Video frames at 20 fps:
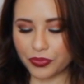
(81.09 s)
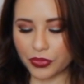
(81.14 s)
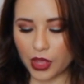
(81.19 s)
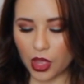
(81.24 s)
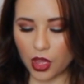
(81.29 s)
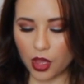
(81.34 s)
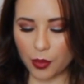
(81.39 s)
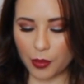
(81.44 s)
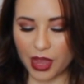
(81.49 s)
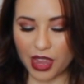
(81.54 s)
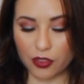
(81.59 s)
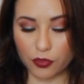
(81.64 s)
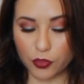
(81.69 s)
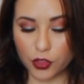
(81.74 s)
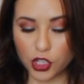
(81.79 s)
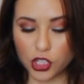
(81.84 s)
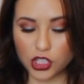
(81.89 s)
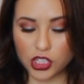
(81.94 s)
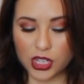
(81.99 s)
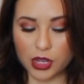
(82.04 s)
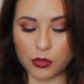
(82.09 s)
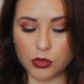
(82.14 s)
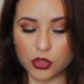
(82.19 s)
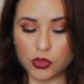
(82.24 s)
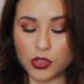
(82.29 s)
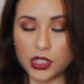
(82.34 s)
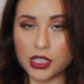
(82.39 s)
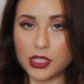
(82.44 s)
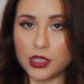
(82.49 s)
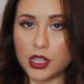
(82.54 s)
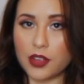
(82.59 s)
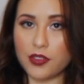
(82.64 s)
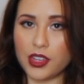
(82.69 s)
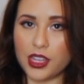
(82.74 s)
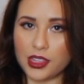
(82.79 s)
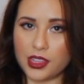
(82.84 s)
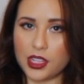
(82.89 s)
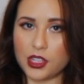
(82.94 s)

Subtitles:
at first I was really loving it.